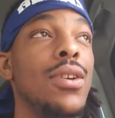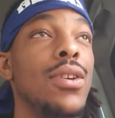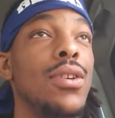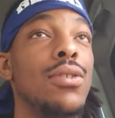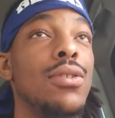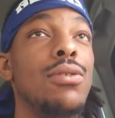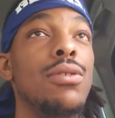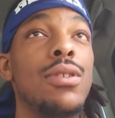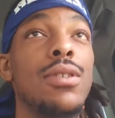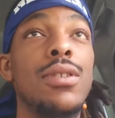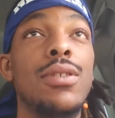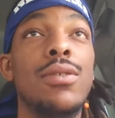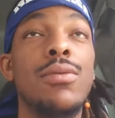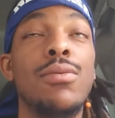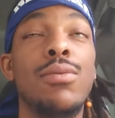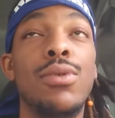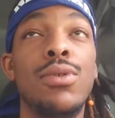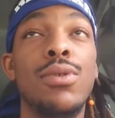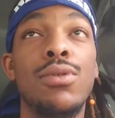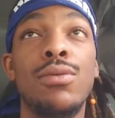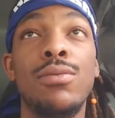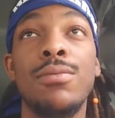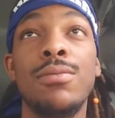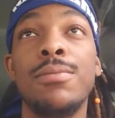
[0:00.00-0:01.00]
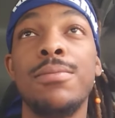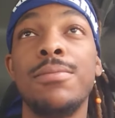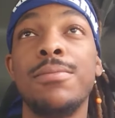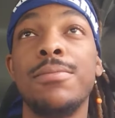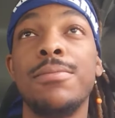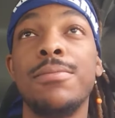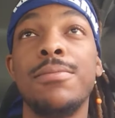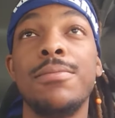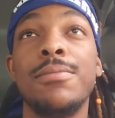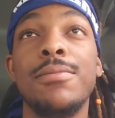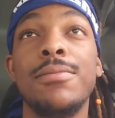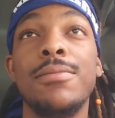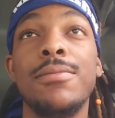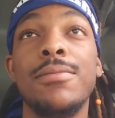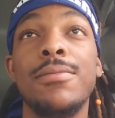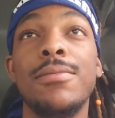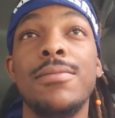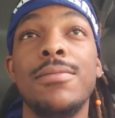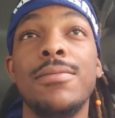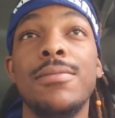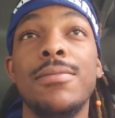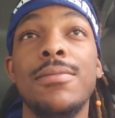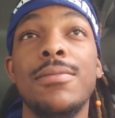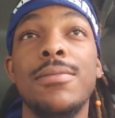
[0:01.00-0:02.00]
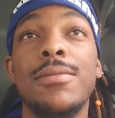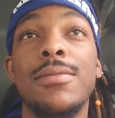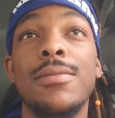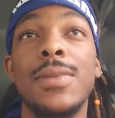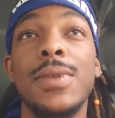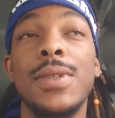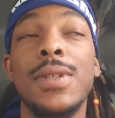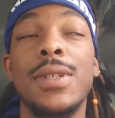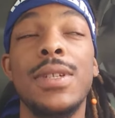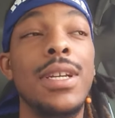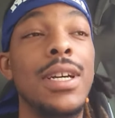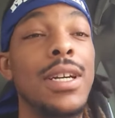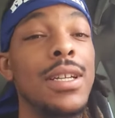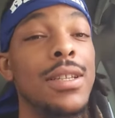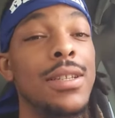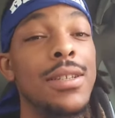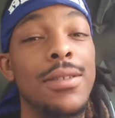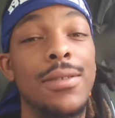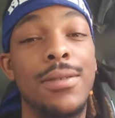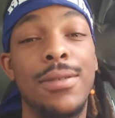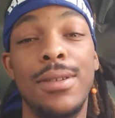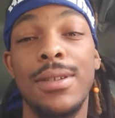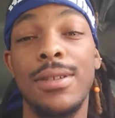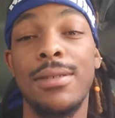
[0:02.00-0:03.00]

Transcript: Look in the room. Nothing.